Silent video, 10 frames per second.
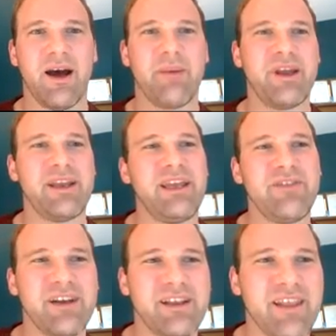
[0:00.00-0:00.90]
And
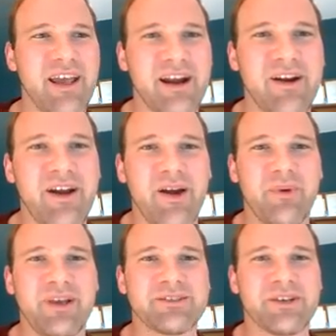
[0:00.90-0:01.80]
even in there,
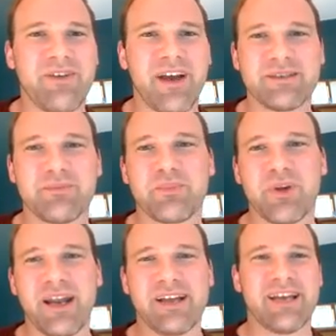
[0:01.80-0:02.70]
we sort of had to
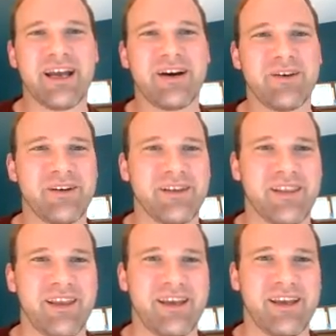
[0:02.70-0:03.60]
break down
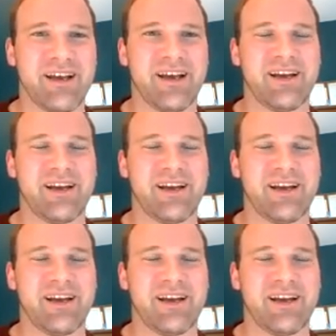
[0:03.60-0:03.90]
the